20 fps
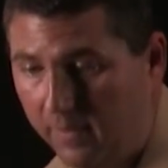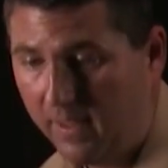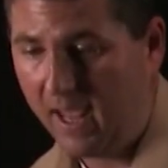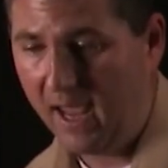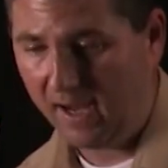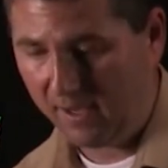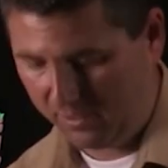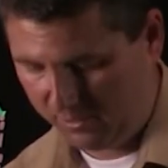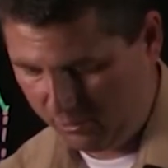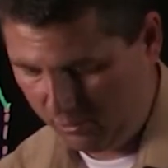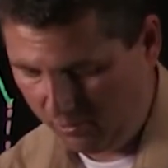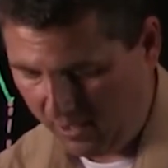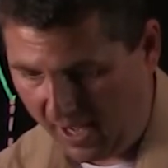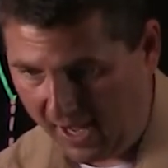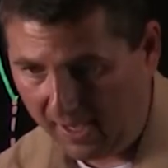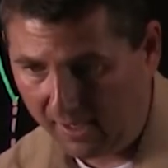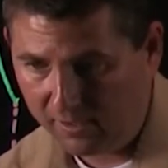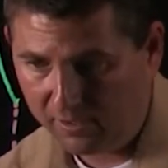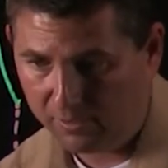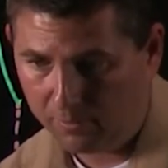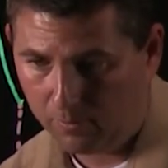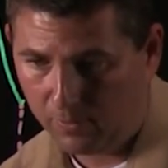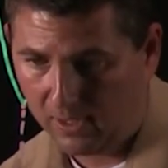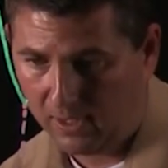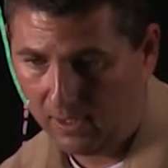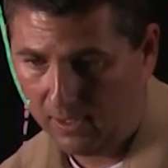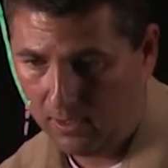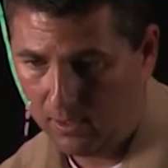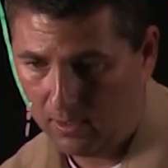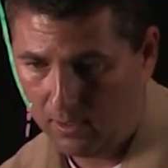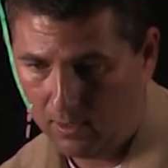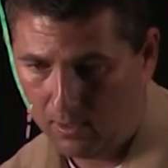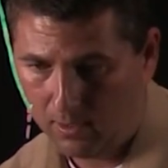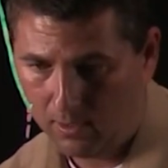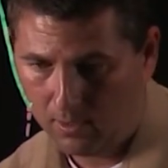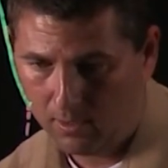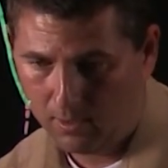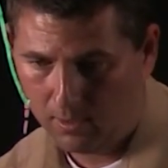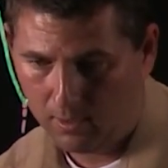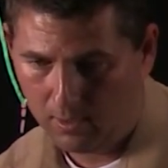the x2 to x3
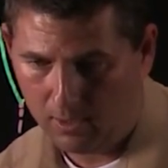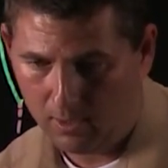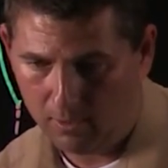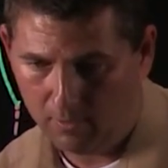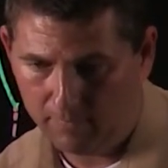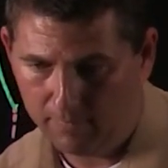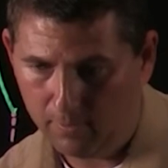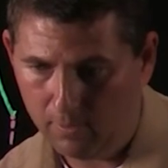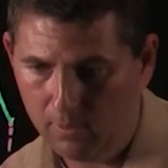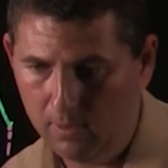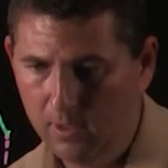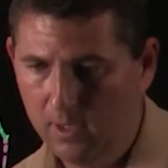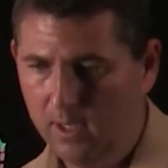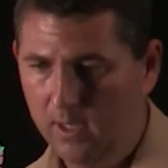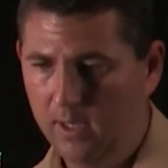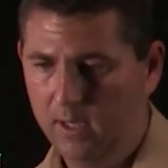interval.